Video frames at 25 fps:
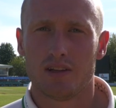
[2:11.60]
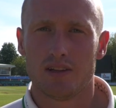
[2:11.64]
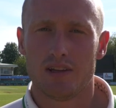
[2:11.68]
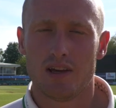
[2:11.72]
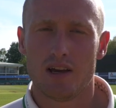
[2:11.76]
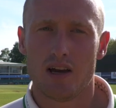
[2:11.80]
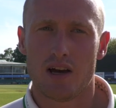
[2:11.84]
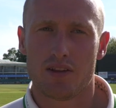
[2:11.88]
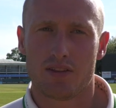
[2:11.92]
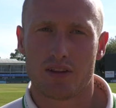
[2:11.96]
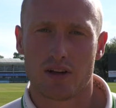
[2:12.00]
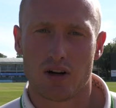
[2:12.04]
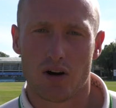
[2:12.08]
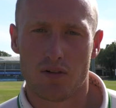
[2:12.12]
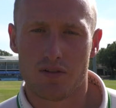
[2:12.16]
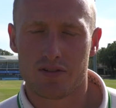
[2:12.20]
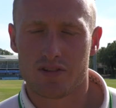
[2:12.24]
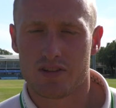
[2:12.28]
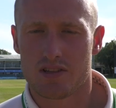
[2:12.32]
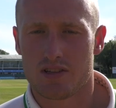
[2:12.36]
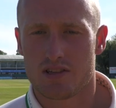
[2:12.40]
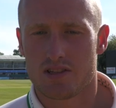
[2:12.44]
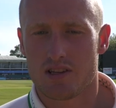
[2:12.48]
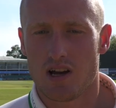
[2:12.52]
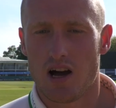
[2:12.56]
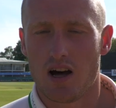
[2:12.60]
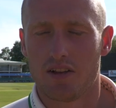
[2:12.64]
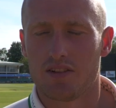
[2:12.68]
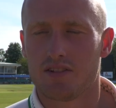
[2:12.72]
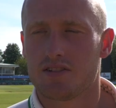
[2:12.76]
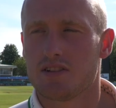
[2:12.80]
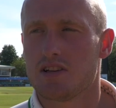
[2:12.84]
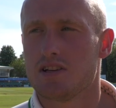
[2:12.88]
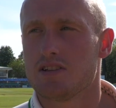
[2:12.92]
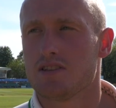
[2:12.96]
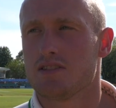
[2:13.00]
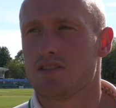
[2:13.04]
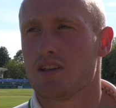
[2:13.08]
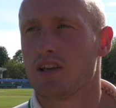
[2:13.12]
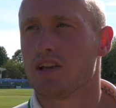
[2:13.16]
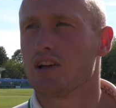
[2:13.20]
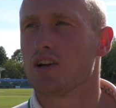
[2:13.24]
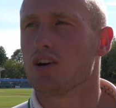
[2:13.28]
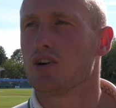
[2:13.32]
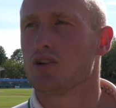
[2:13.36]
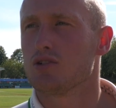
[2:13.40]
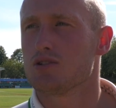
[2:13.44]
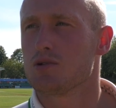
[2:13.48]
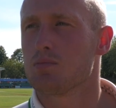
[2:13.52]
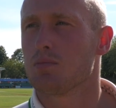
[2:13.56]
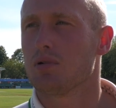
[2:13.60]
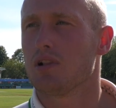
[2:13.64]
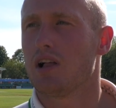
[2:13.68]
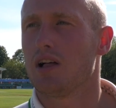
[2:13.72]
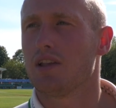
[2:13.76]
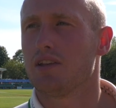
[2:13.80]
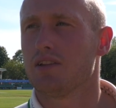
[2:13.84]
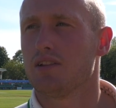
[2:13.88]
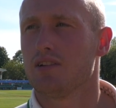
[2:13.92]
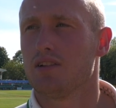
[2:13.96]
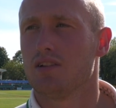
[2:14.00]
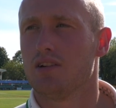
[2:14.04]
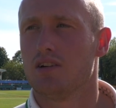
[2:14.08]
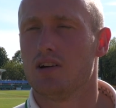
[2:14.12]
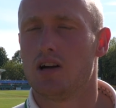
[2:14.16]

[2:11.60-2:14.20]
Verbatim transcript: Yeah, I think obviously the start of the season didn't go to plan.